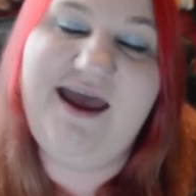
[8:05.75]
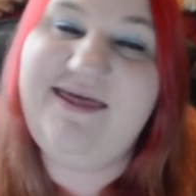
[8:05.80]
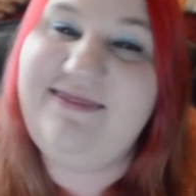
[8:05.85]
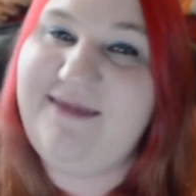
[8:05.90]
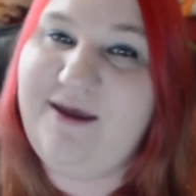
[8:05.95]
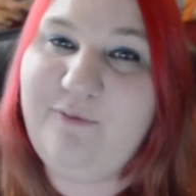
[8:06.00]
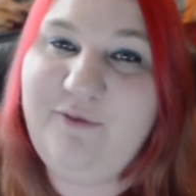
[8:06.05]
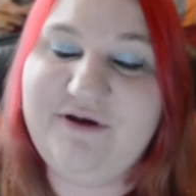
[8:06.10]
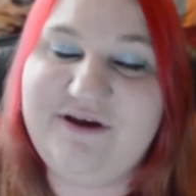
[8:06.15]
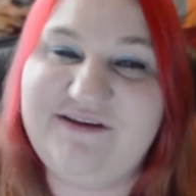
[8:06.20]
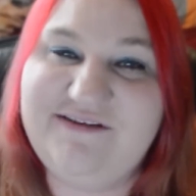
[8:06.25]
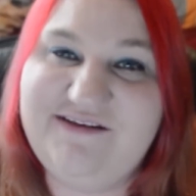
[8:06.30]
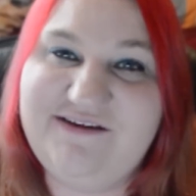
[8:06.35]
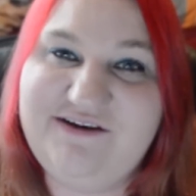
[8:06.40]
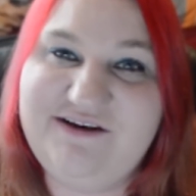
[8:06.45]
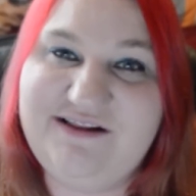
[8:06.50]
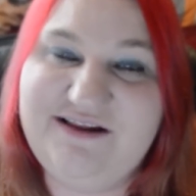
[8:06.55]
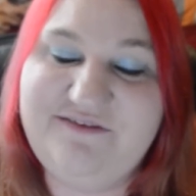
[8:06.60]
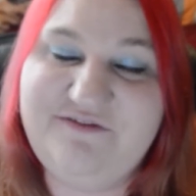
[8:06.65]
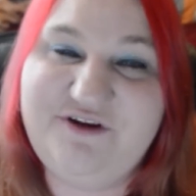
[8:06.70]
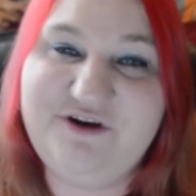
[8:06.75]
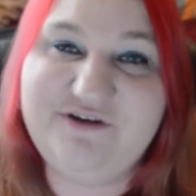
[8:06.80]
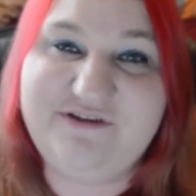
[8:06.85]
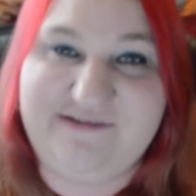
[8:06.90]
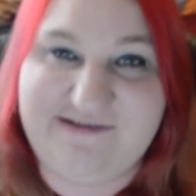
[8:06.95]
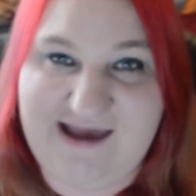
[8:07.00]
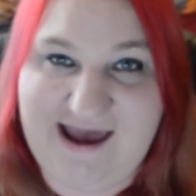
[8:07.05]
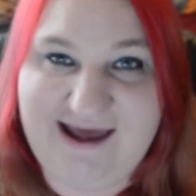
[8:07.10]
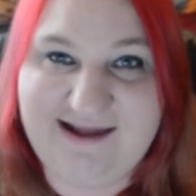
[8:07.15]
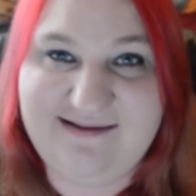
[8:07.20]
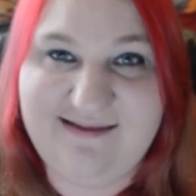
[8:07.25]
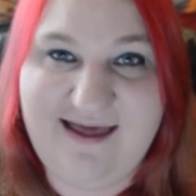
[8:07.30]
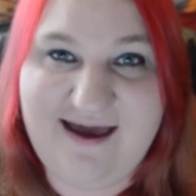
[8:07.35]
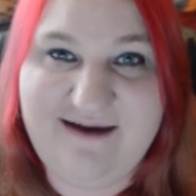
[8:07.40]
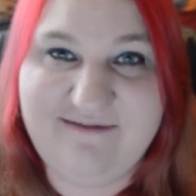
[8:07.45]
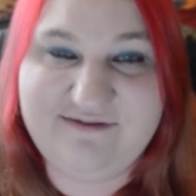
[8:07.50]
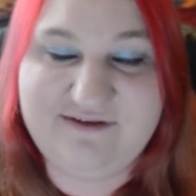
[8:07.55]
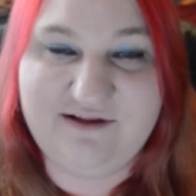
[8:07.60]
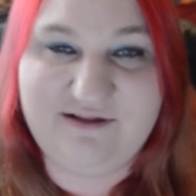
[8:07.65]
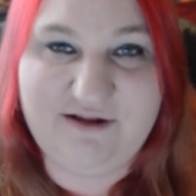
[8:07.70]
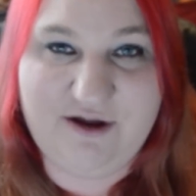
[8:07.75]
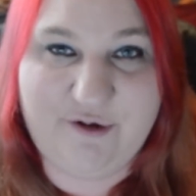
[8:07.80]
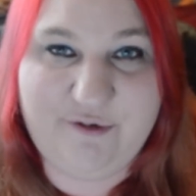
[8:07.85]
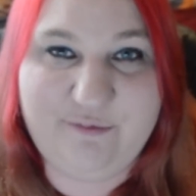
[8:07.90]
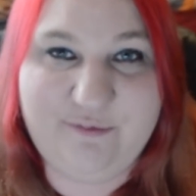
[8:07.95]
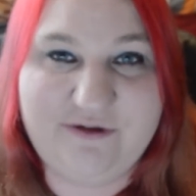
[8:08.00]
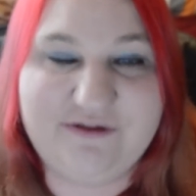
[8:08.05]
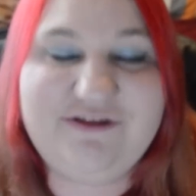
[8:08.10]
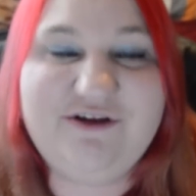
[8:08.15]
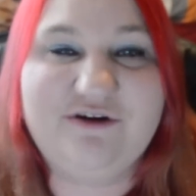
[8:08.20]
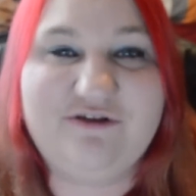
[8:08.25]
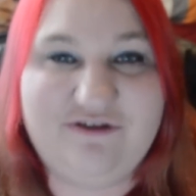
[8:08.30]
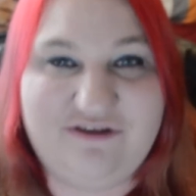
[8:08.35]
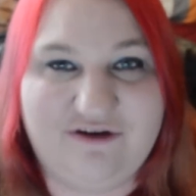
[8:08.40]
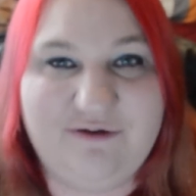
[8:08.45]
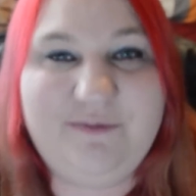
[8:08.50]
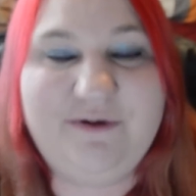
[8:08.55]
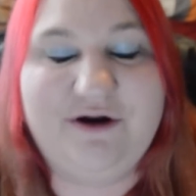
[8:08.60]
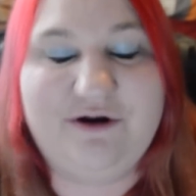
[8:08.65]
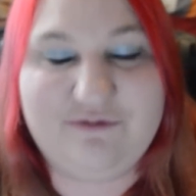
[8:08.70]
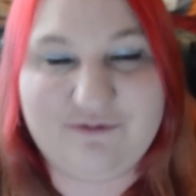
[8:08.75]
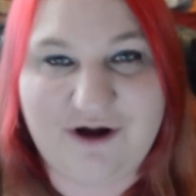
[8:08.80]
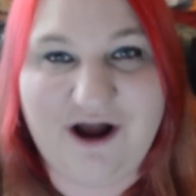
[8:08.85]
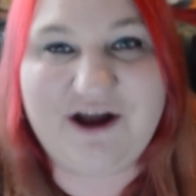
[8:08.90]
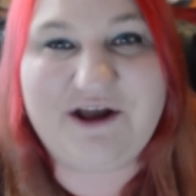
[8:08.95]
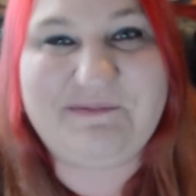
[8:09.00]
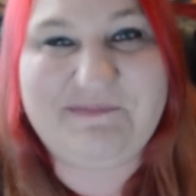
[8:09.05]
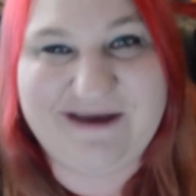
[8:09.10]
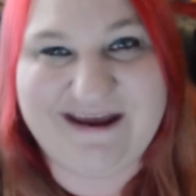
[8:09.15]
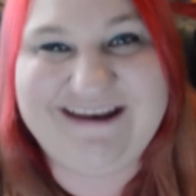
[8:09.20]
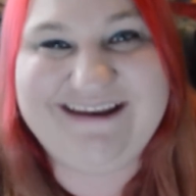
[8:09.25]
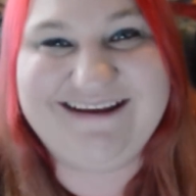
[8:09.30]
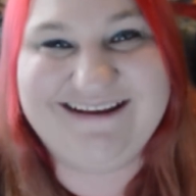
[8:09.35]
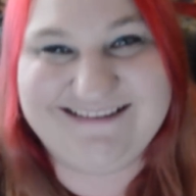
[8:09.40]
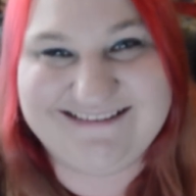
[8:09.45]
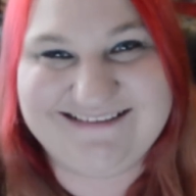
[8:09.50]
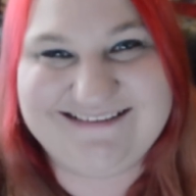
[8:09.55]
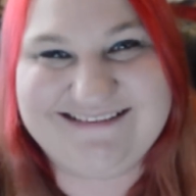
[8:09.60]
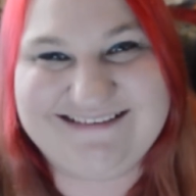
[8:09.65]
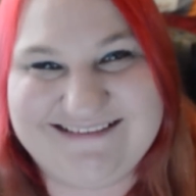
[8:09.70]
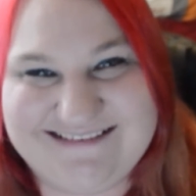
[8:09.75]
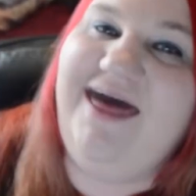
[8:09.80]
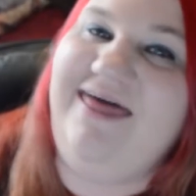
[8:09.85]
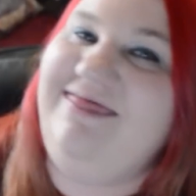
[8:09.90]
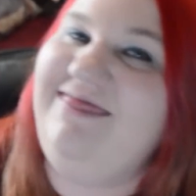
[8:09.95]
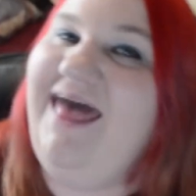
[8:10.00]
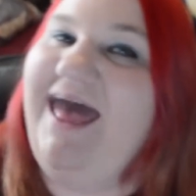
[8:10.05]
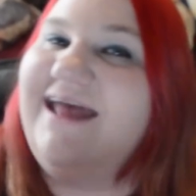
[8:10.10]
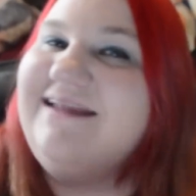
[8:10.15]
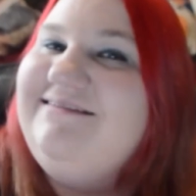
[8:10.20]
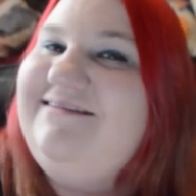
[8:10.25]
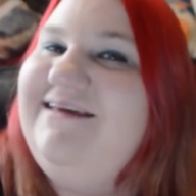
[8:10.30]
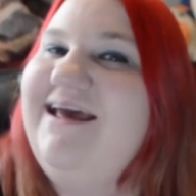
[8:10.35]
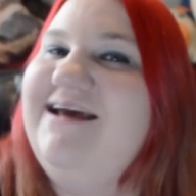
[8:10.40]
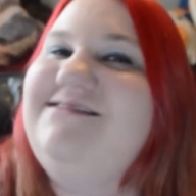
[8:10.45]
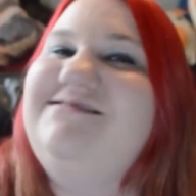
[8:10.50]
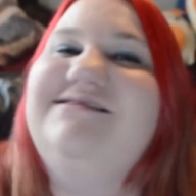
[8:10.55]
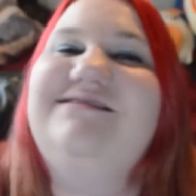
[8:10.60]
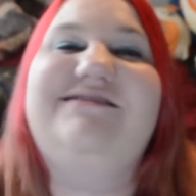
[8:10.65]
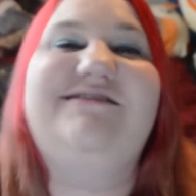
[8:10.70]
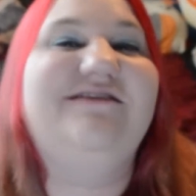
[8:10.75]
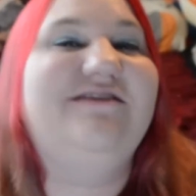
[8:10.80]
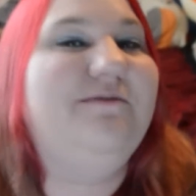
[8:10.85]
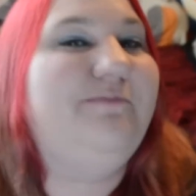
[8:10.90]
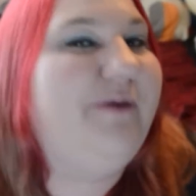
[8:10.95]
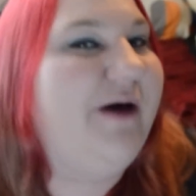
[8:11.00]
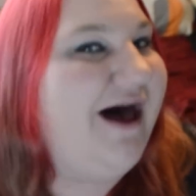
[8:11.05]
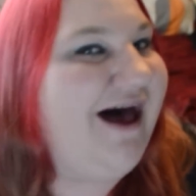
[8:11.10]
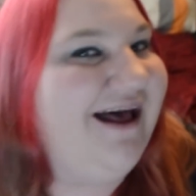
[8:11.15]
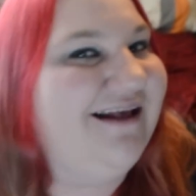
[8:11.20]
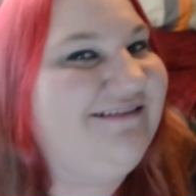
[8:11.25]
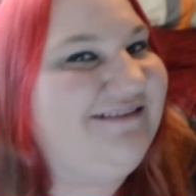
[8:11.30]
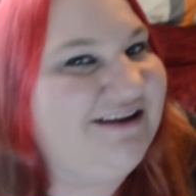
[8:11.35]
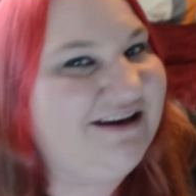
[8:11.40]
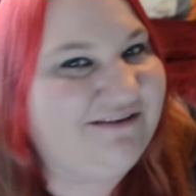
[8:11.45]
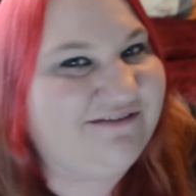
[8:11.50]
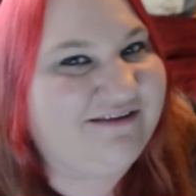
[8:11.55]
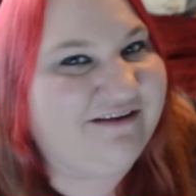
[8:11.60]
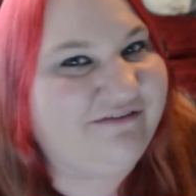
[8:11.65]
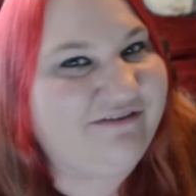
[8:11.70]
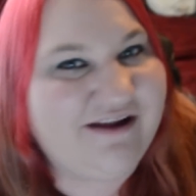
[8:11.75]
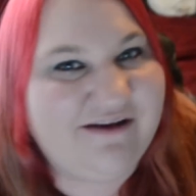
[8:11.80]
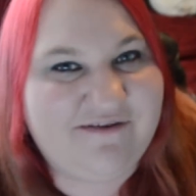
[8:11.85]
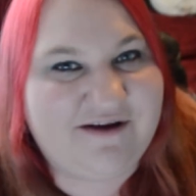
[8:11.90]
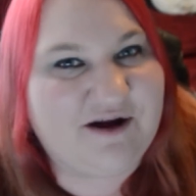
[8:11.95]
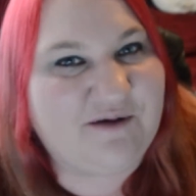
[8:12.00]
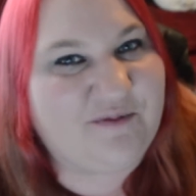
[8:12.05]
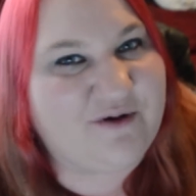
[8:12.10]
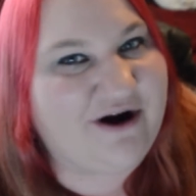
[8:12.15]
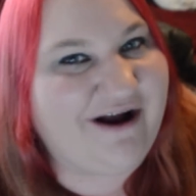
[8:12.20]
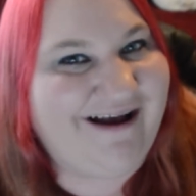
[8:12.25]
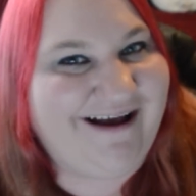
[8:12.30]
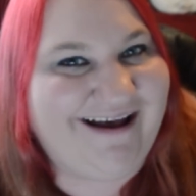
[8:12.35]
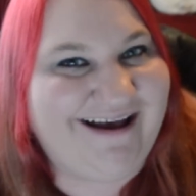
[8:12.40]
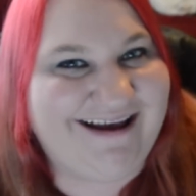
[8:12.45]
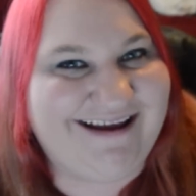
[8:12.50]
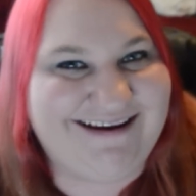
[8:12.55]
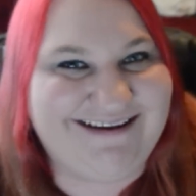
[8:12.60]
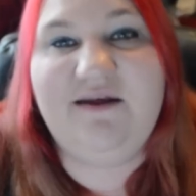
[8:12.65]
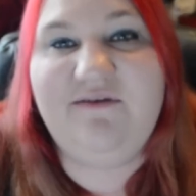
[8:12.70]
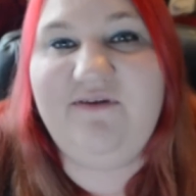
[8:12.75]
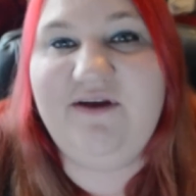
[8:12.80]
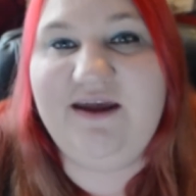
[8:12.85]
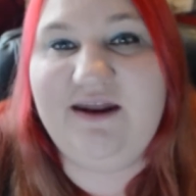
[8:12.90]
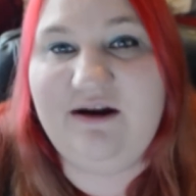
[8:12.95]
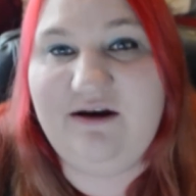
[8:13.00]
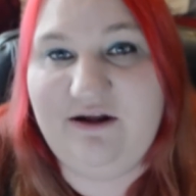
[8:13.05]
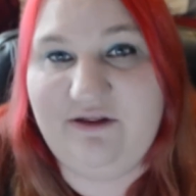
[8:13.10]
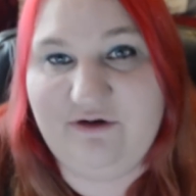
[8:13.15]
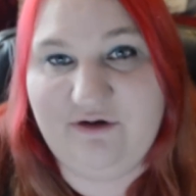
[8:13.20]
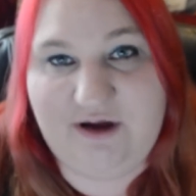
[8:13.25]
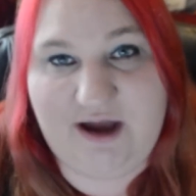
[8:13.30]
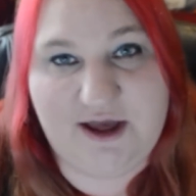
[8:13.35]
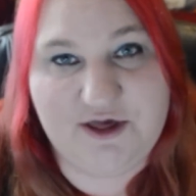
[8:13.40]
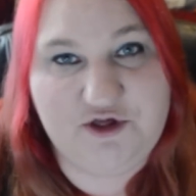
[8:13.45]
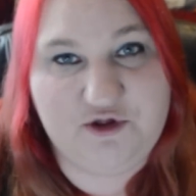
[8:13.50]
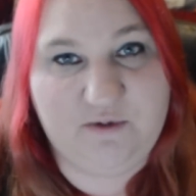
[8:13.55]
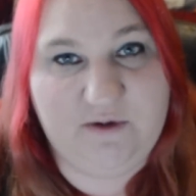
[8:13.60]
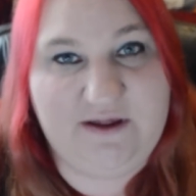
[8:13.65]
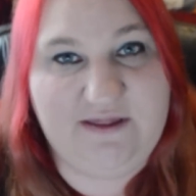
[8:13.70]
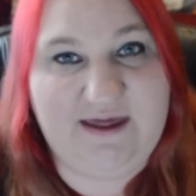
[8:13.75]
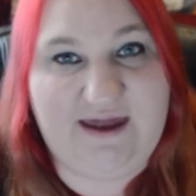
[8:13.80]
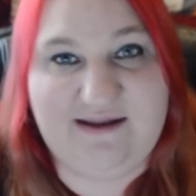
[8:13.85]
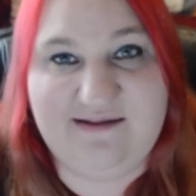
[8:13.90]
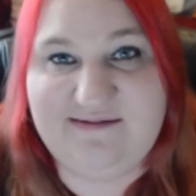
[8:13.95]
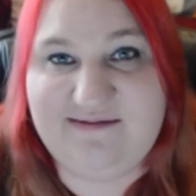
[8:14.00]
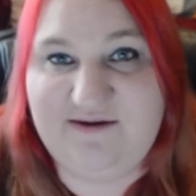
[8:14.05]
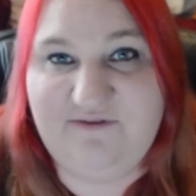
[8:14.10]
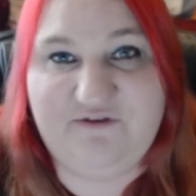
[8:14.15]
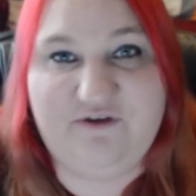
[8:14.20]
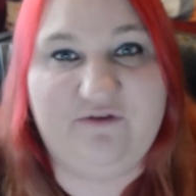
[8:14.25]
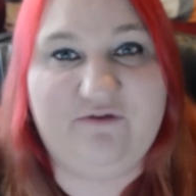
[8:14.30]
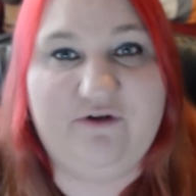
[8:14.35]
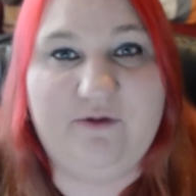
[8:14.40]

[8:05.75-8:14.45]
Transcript: And they will continue to live their sad lives alone with their stupid and wrong opinions. And that takes us to the positives of living abroad. Living in another country that is different